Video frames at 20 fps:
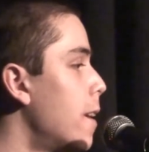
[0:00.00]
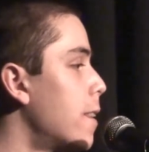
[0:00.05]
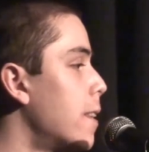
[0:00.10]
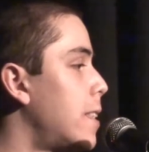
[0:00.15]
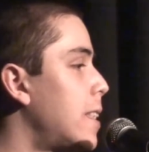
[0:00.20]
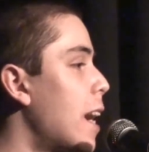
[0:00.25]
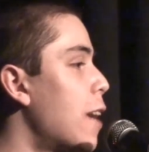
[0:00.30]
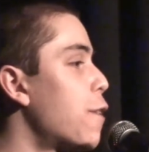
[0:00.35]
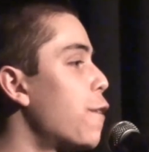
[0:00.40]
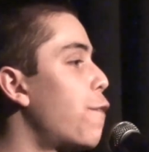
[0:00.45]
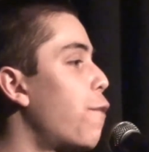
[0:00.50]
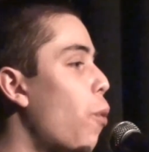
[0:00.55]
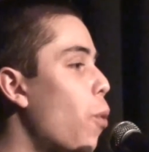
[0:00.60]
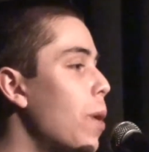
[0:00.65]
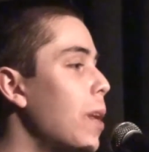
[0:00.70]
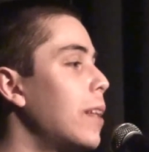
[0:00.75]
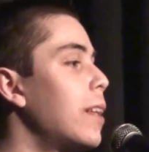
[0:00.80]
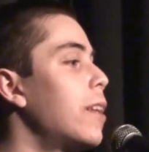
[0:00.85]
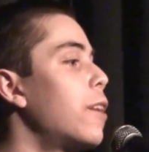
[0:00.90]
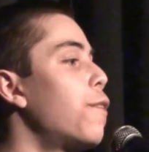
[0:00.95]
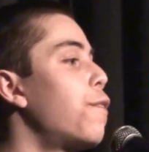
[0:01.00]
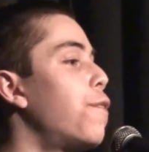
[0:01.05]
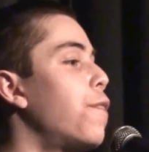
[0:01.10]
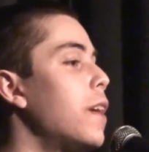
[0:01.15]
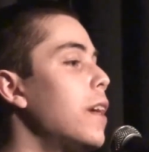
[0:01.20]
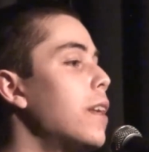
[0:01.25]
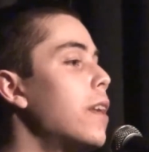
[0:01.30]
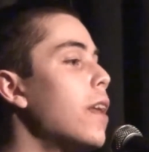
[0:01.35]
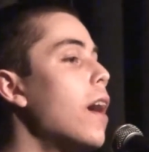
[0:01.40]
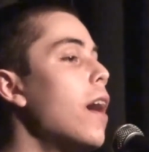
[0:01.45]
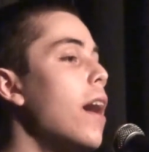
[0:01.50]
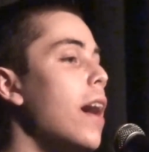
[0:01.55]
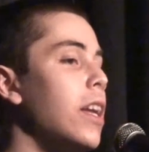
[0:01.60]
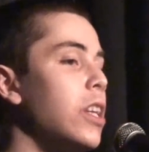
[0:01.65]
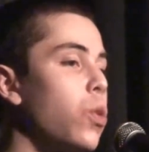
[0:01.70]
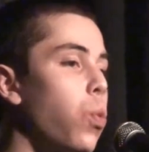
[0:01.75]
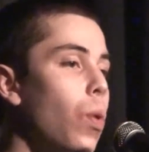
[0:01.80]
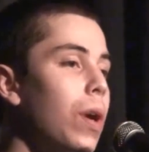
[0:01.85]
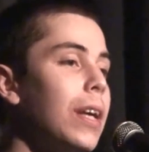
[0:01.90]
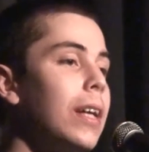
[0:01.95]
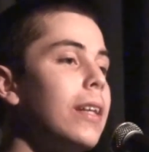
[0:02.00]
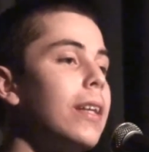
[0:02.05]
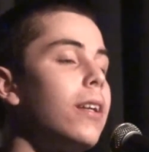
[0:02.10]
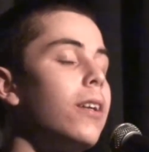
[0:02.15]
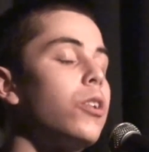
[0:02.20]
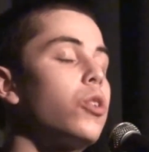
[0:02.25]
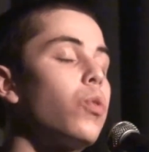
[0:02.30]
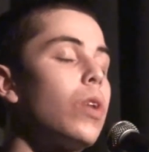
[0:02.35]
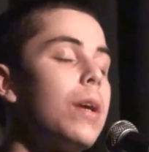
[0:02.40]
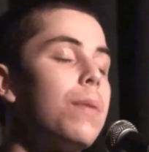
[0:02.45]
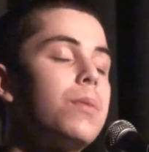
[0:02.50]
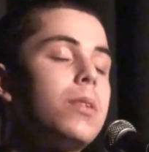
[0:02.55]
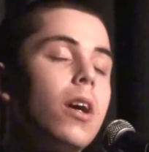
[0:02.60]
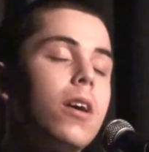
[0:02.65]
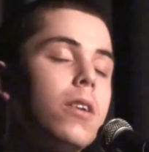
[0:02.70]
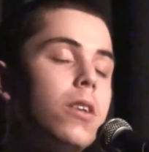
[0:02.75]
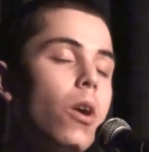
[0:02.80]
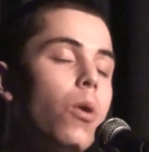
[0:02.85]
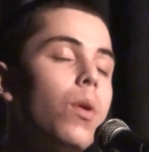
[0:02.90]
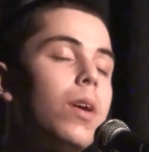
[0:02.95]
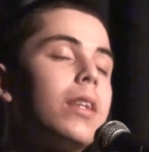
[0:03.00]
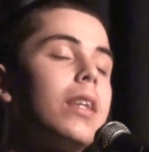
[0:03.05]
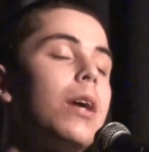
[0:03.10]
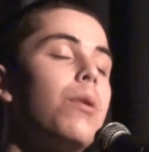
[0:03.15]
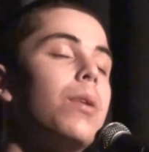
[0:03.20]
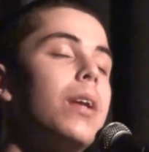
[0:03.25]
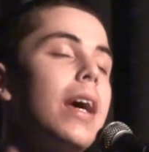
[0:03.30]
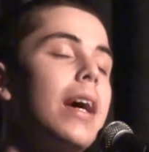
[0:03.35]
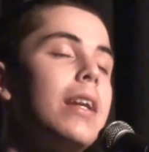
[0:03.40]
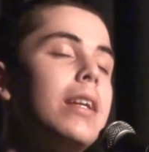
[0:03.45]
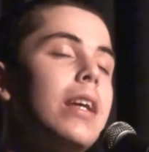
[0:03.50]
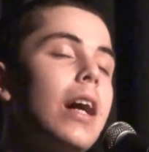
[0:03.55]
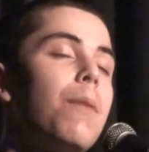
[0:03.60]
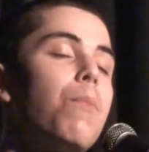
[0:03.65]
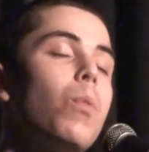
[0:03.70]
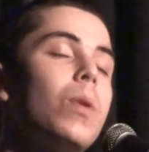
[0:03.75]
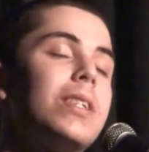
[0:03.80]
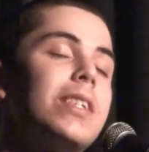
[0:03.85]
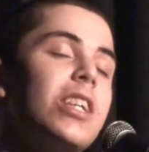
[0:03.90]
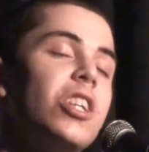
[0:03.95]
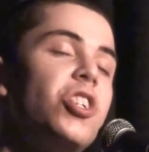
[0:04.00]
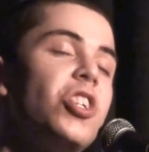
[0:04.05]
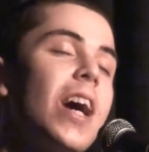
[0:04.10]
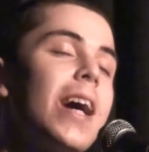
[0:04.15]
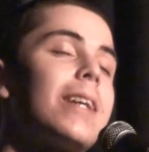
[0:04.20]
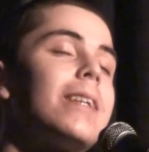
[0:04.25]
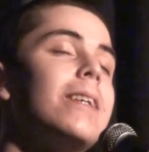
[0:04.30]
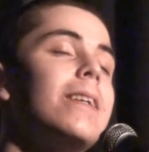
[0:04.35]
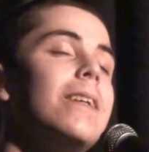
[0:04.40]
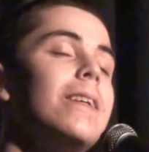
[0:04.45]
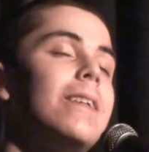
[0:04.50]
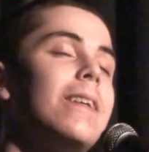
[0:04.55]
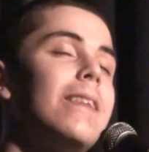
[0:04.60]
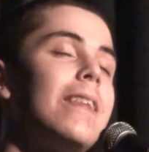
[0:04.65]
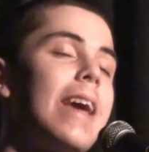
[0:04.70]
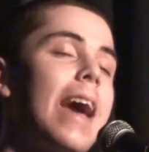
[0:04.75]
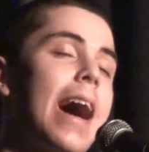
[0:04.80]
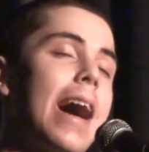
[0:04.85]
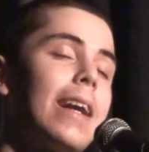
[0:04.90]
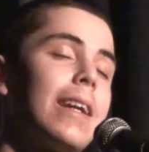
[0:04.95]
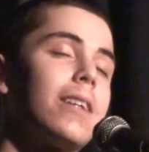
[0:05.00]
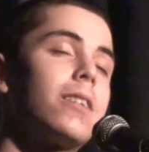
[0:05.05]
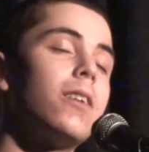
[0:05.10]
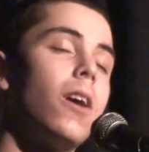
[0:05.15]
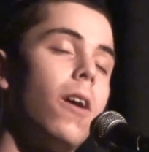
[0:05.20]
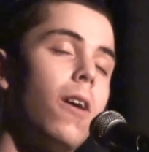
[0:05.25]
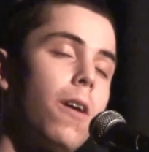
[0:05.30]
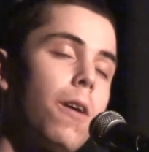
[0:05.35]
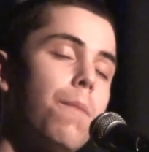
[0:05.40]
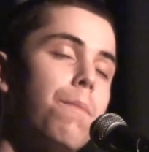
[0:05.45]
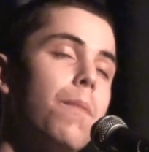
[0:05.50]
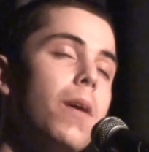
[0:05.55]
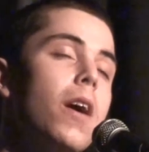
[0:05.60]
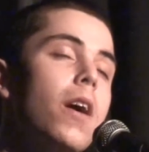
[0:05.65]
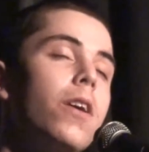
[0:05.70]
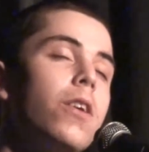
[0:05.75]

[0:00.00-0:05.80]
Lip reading: The sound of 40 little feet and 20 little dreams, not knowing they would end up what's injected into the addict's arm.